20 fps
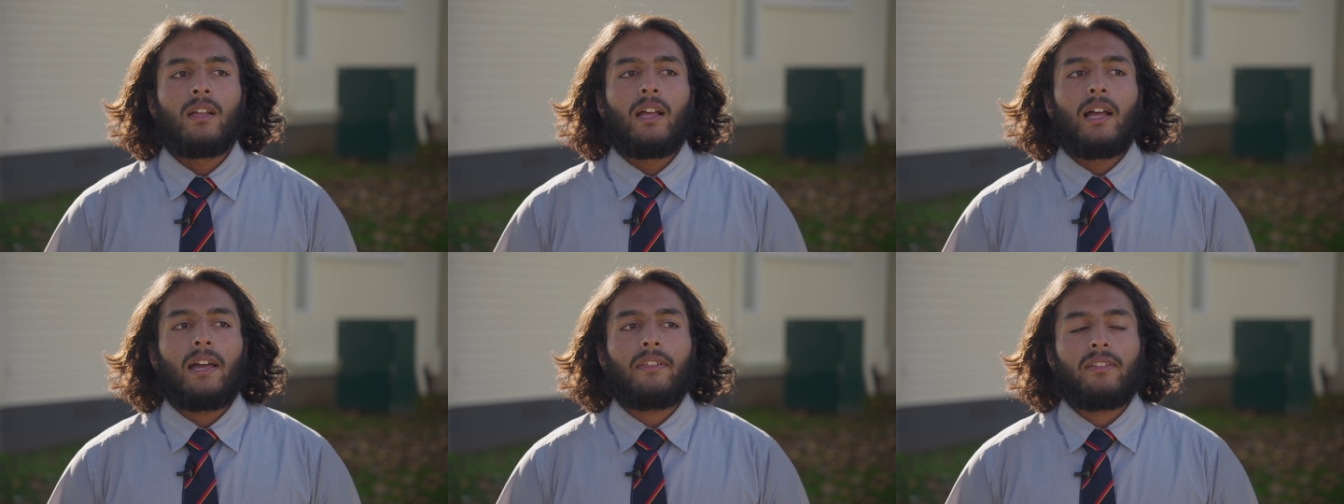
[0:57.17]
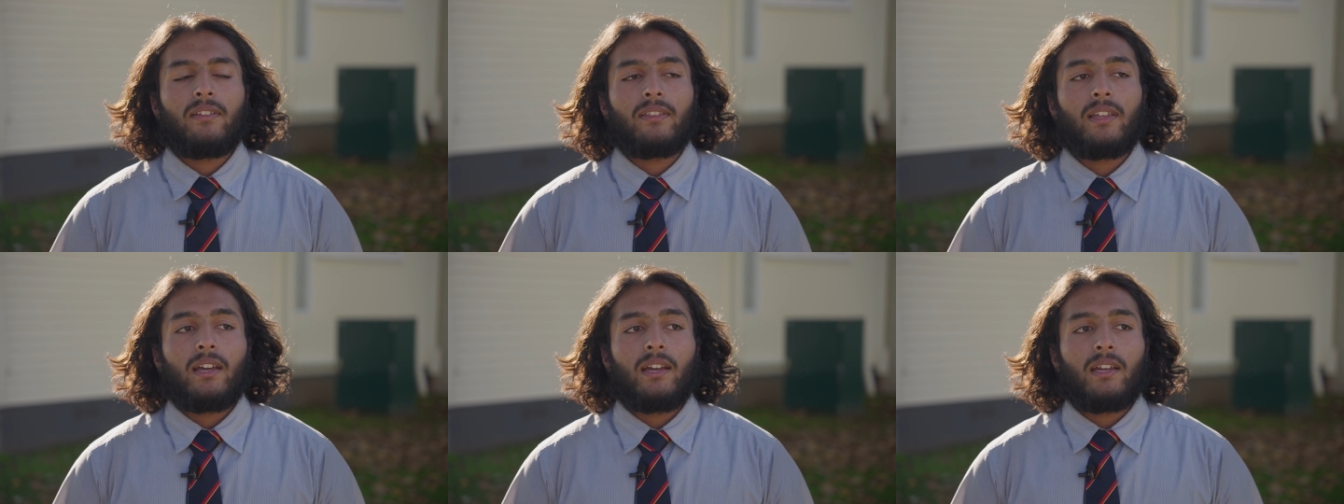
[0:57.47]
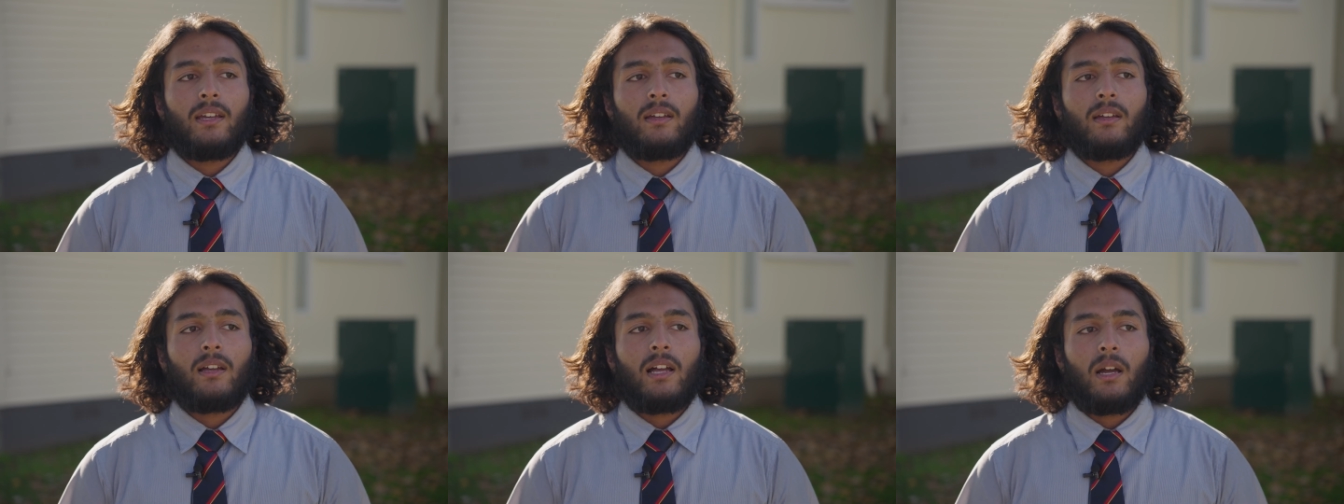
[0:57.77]
I think
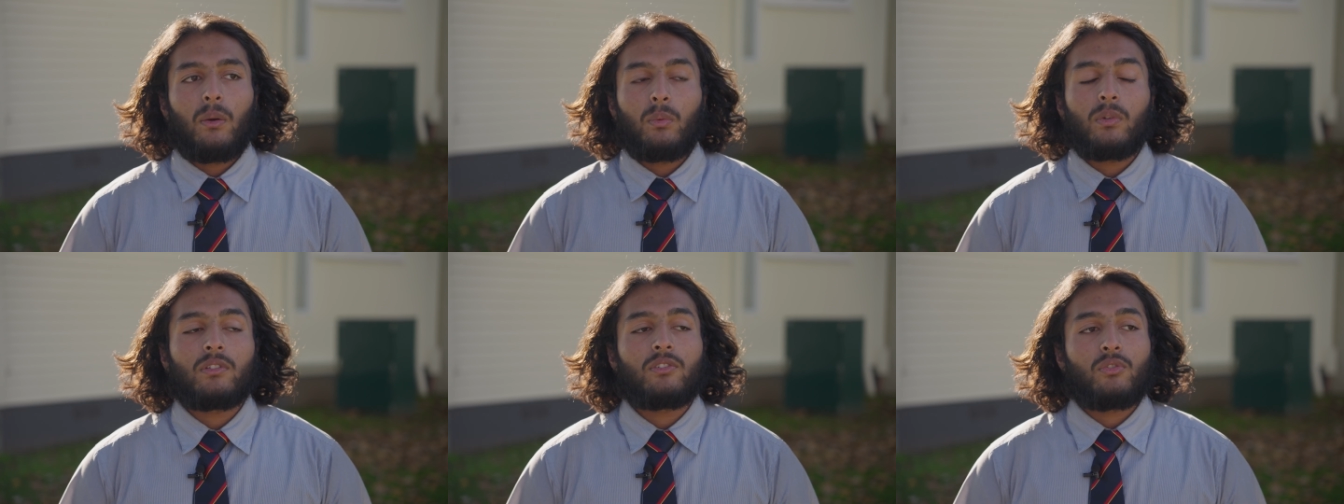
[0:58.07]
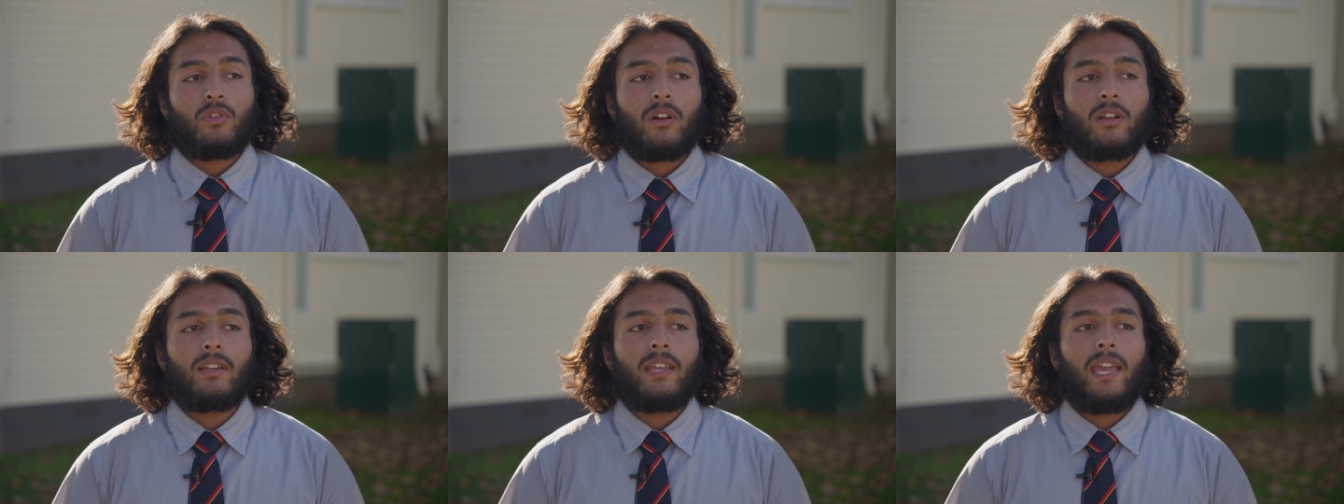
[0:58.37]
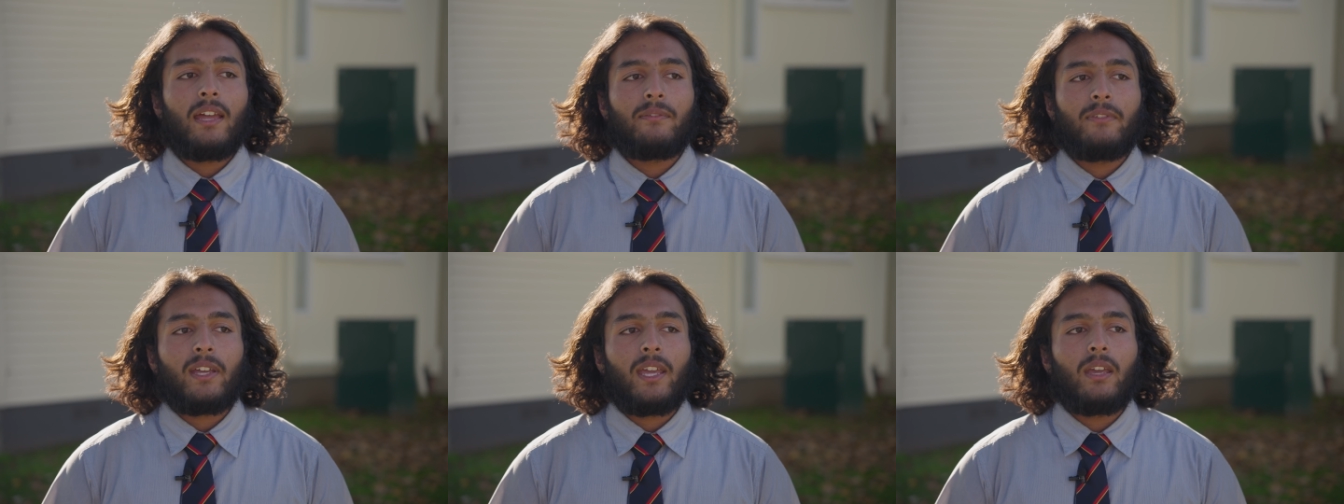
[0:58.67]
that I would strongly
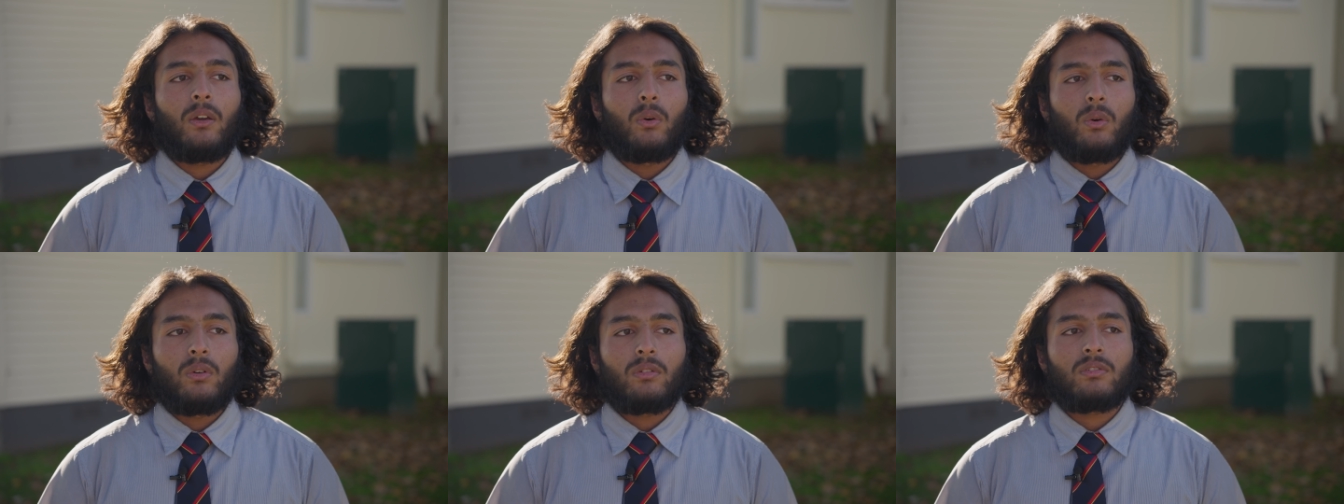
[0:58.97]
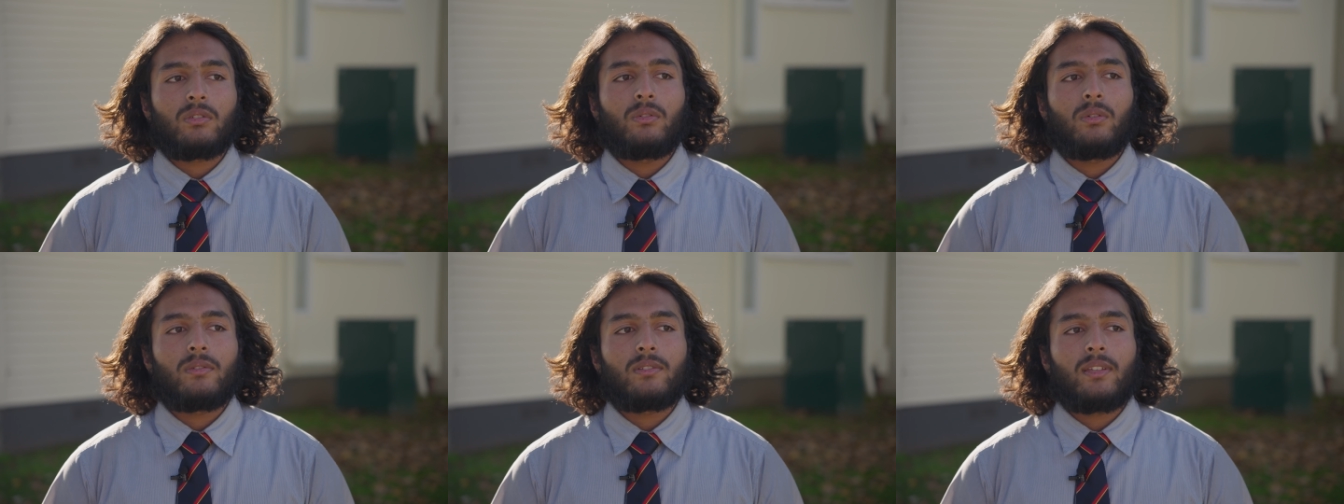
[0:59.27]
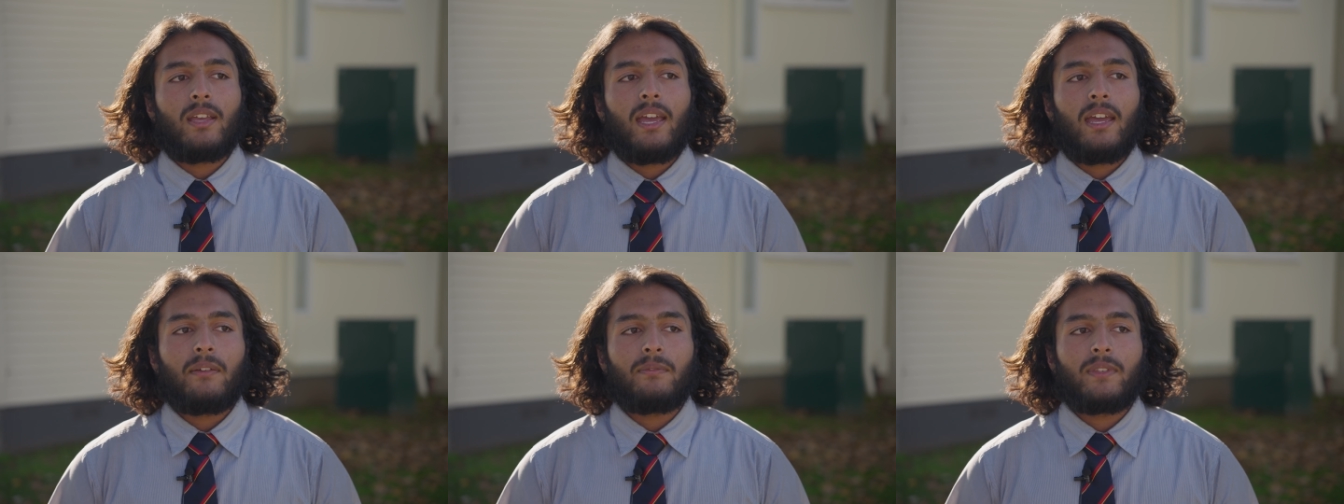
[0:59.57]
advocate all schools
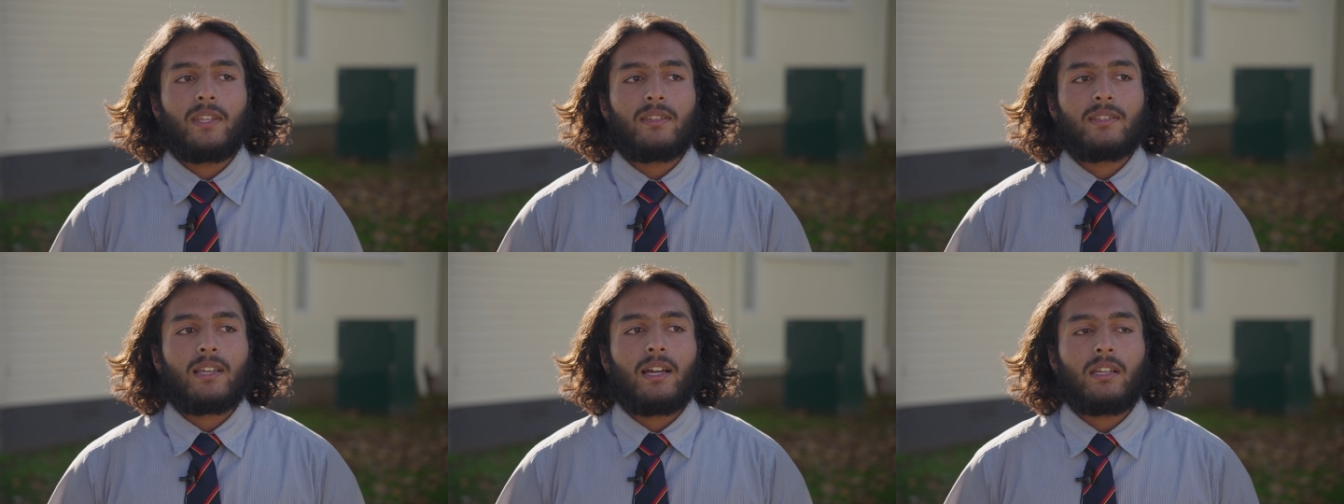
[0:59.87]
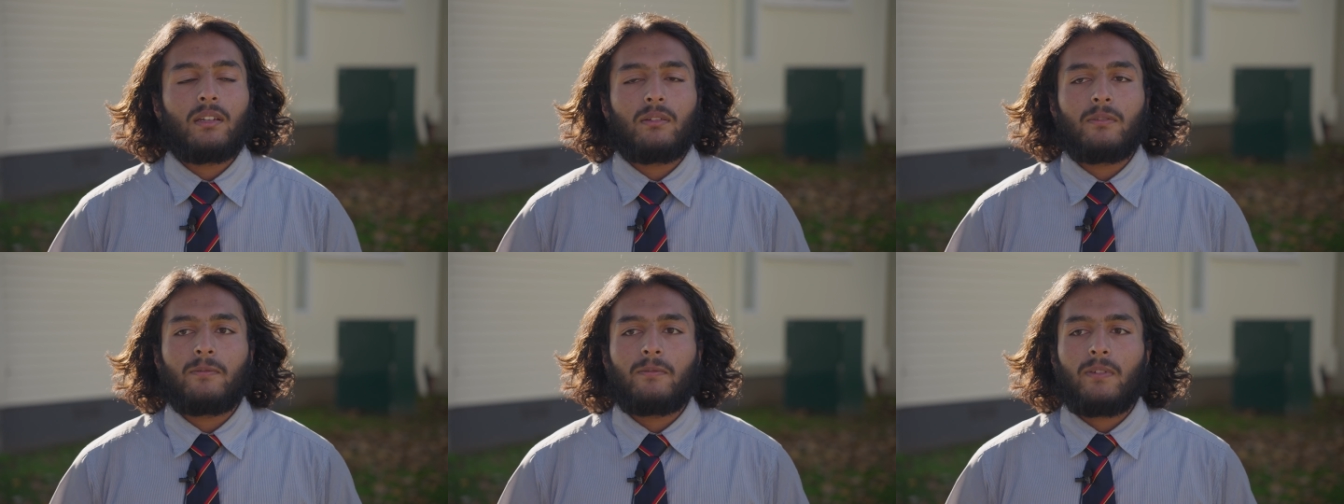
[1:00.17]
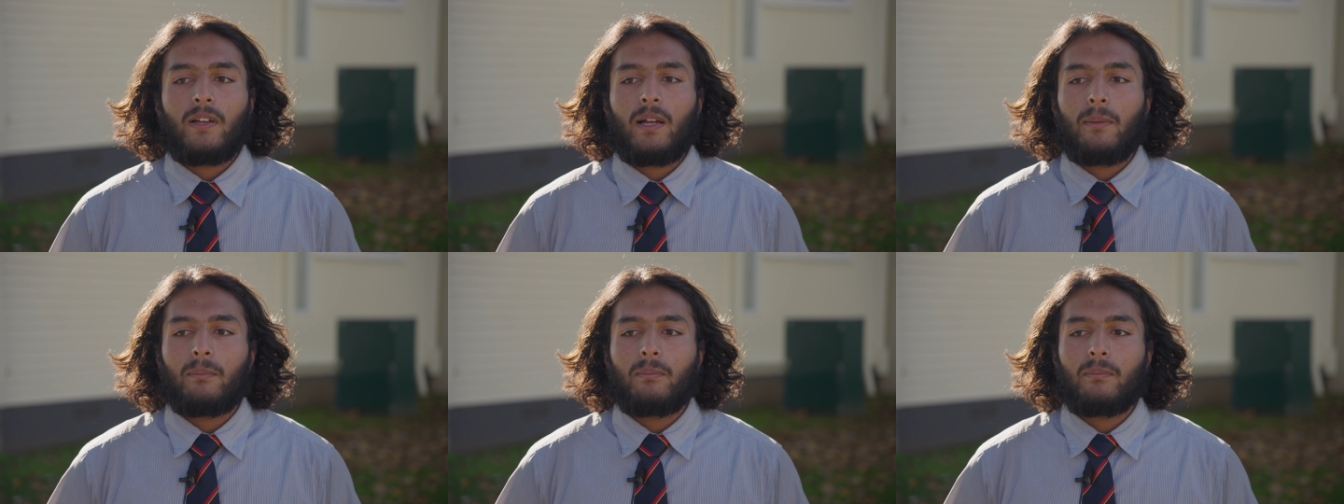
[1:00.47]
to have this kind of
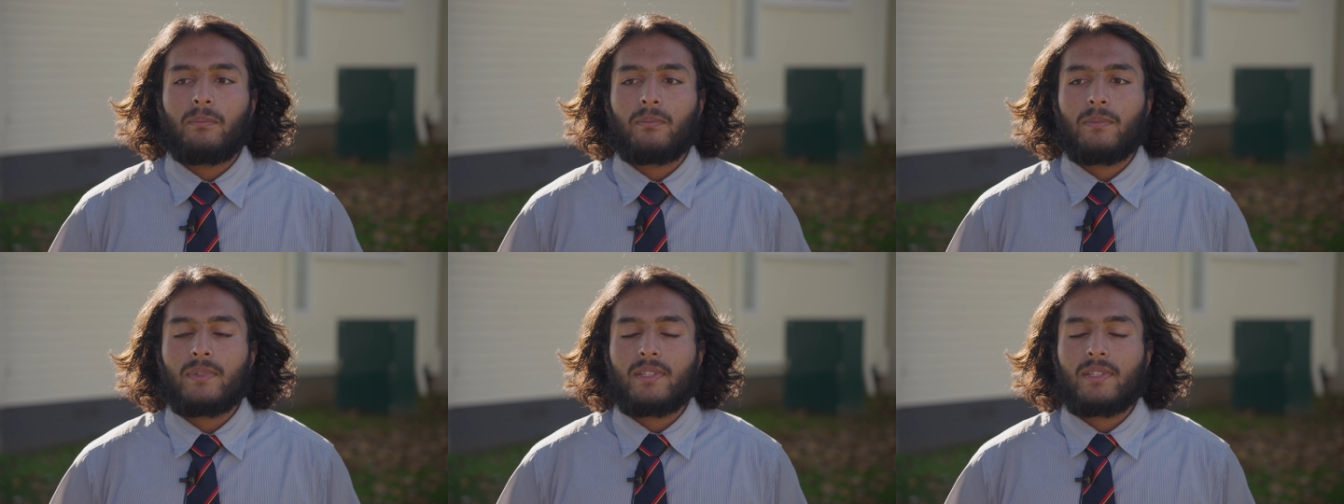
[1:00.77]
um,